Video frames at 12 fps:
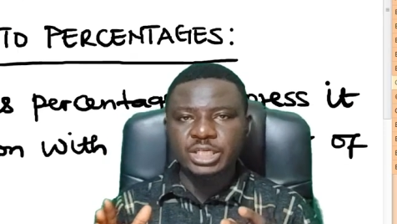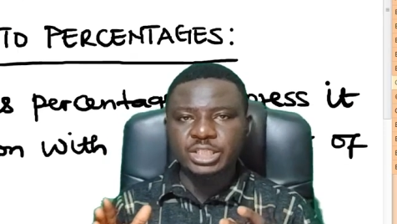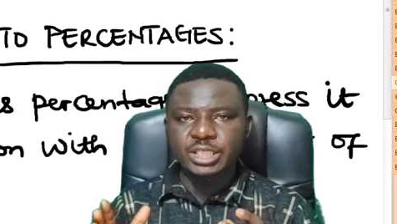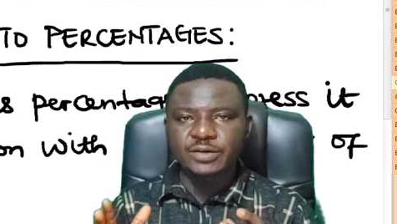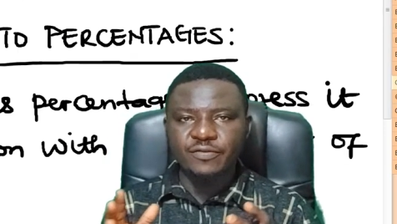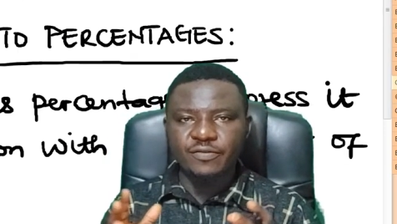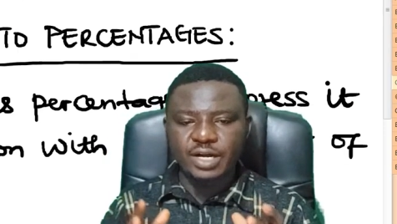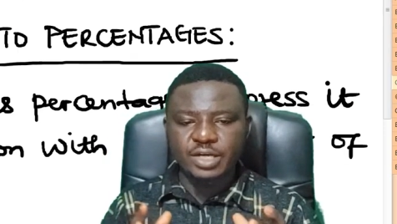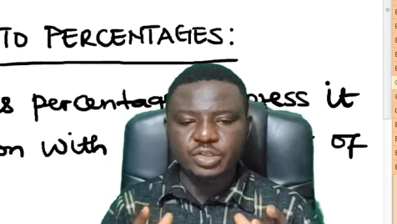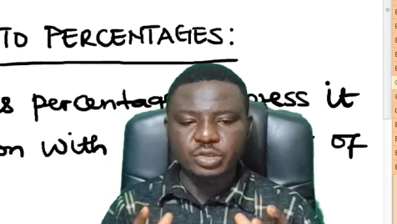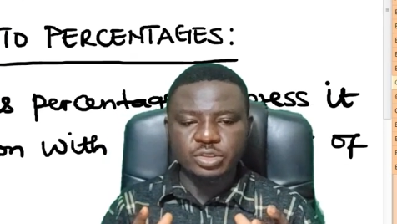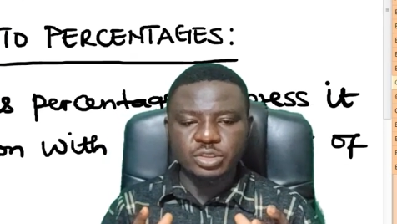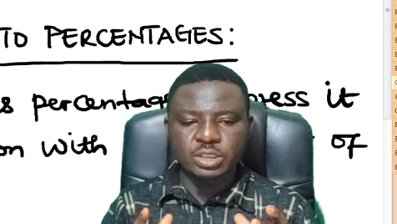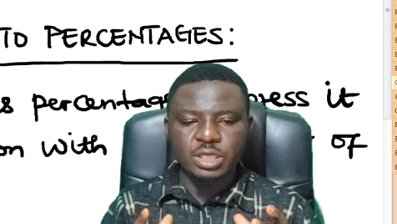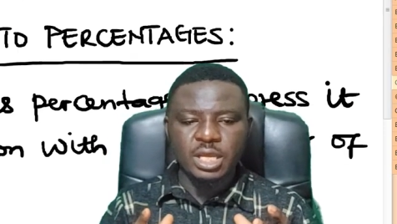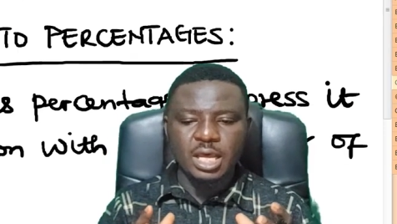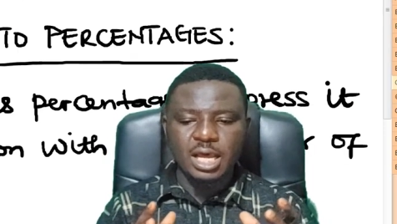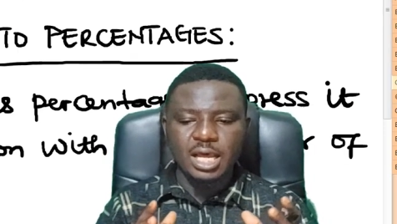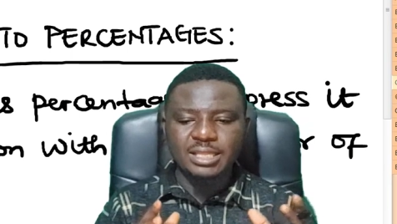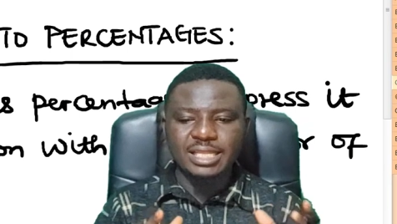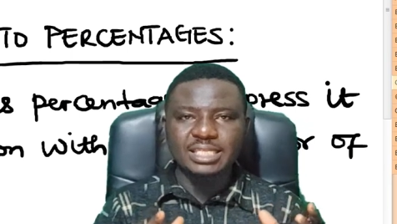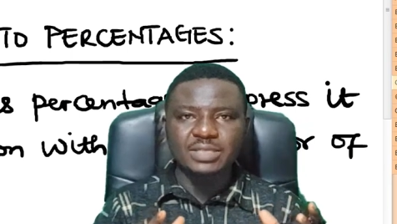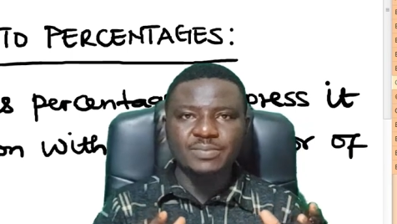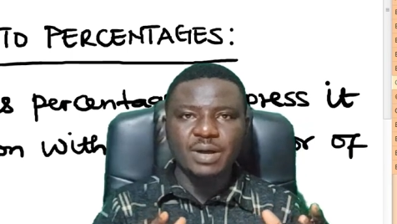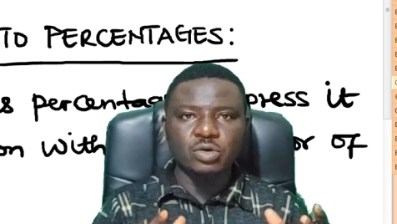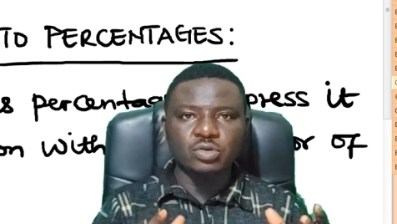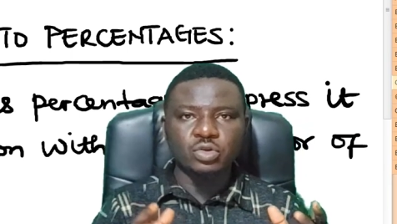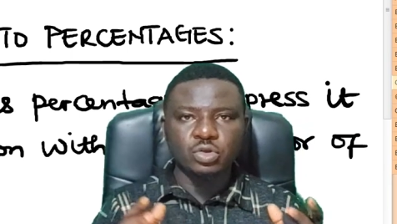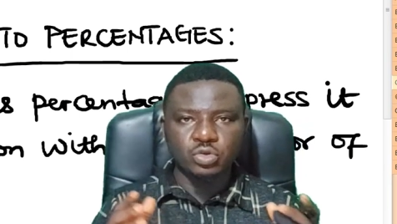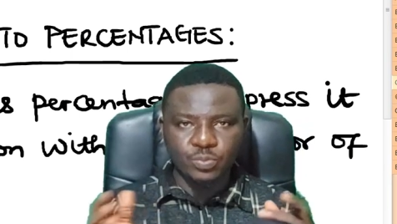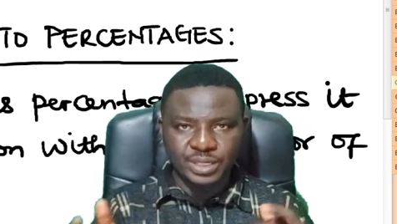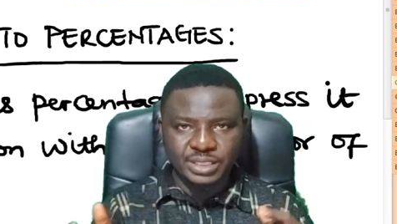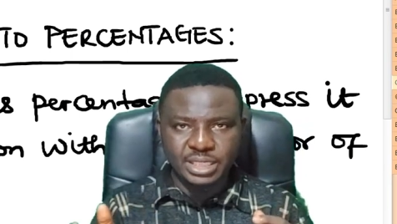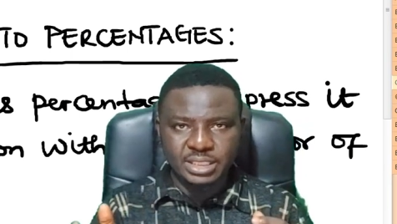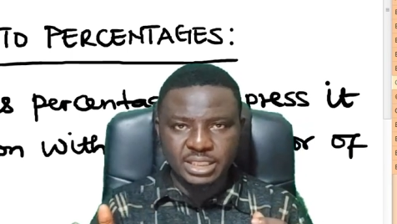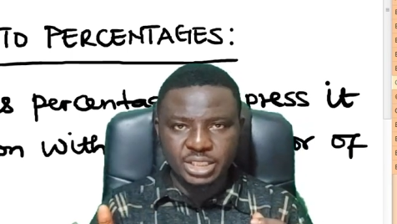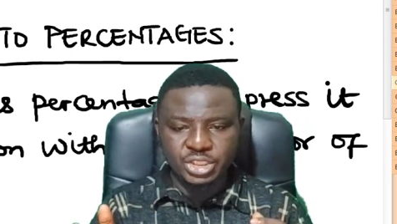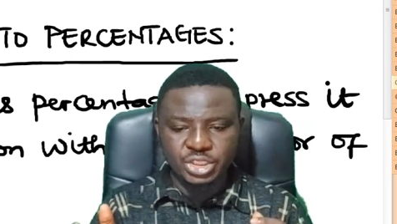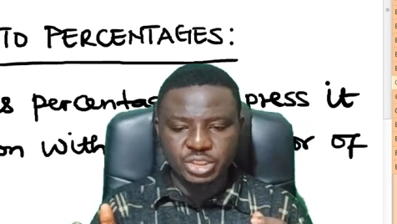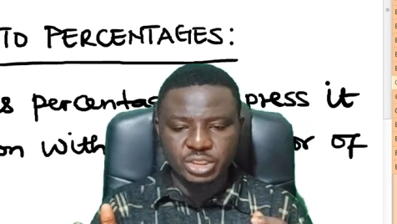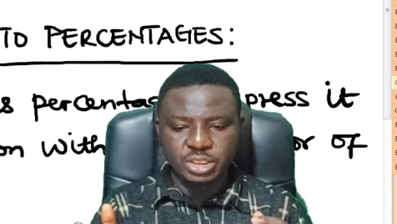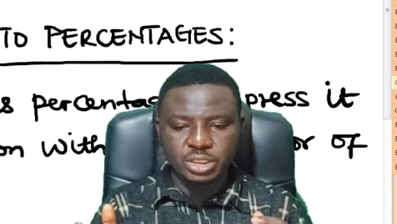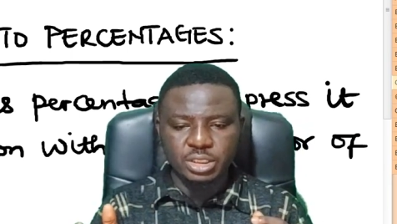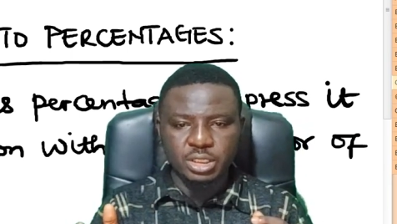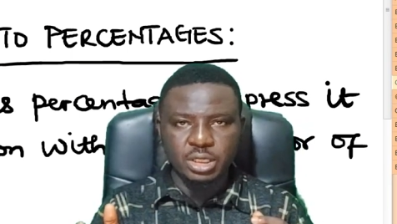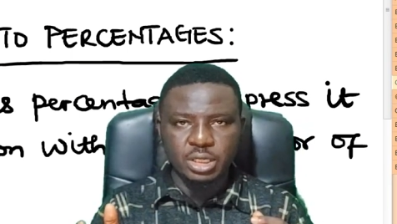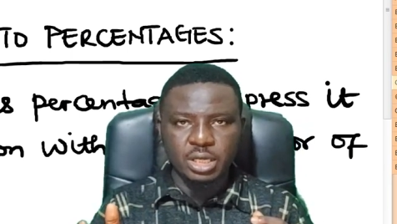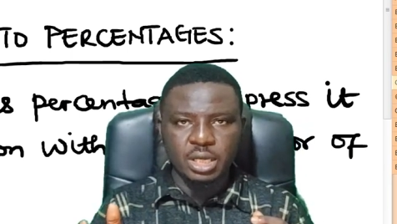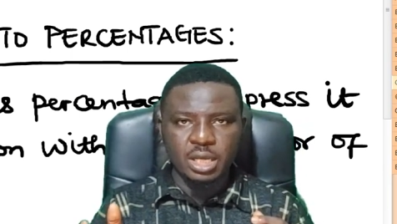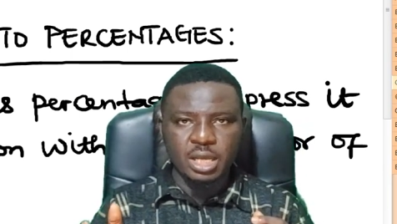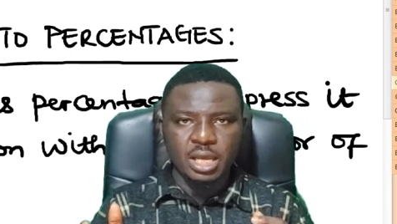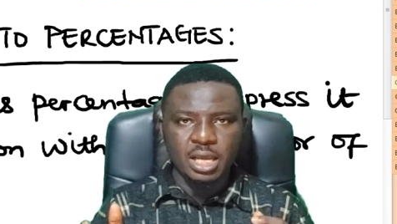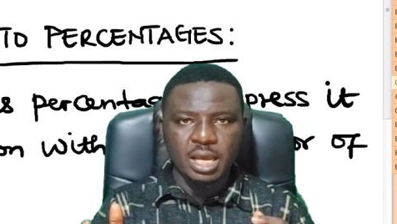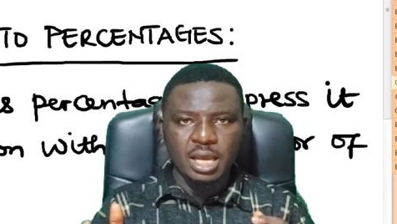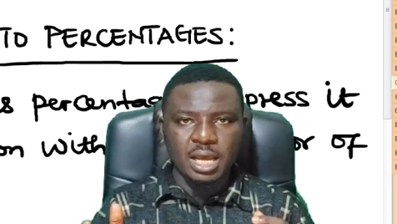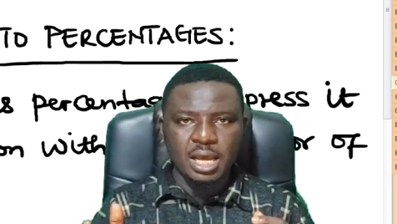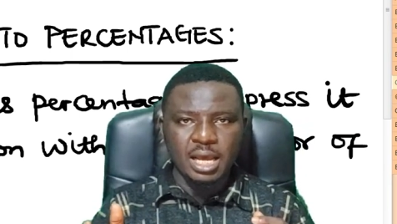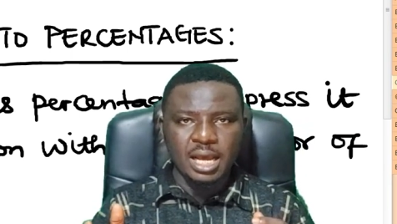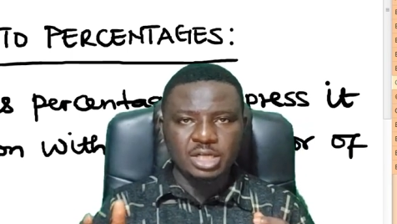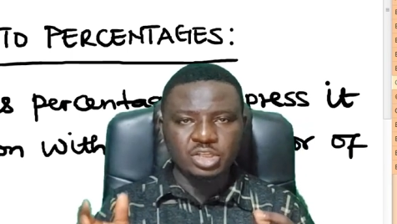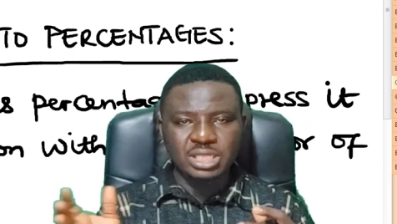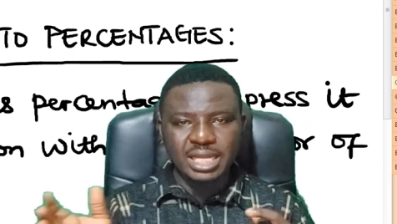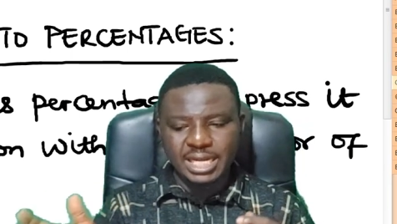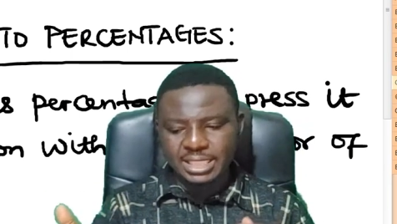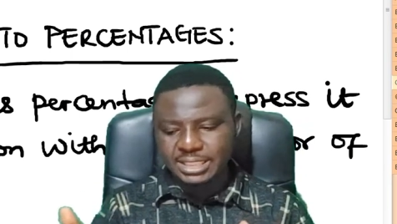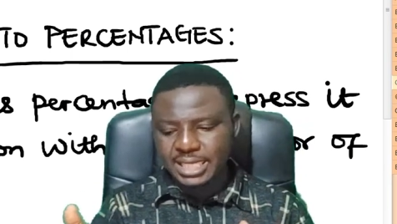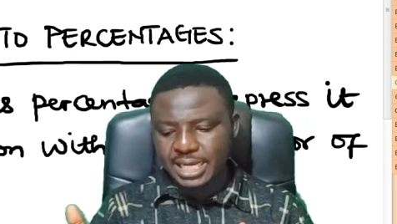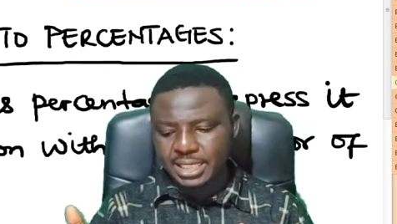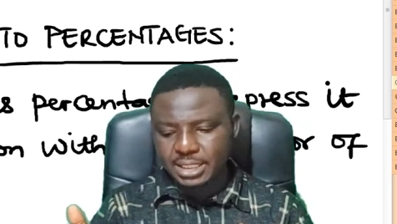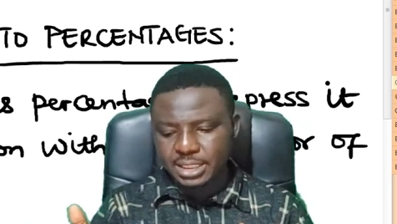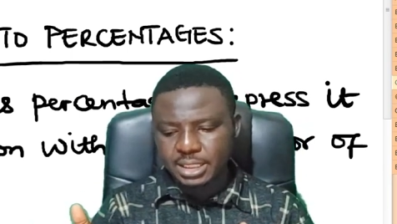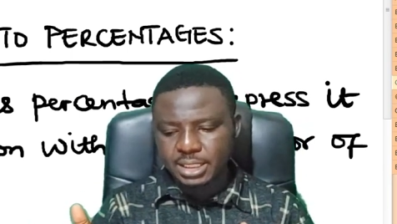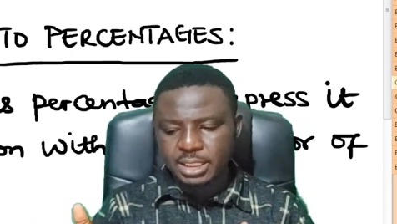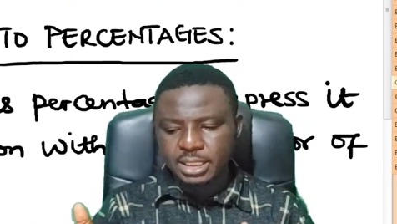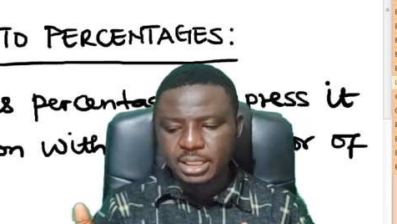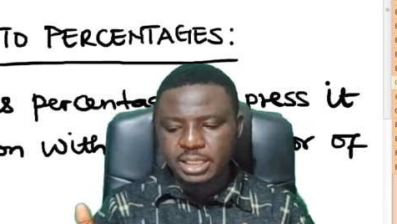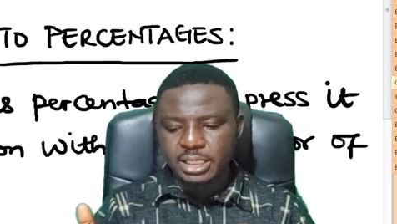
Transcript: changing fractions and decimals to percentages. And just like I said,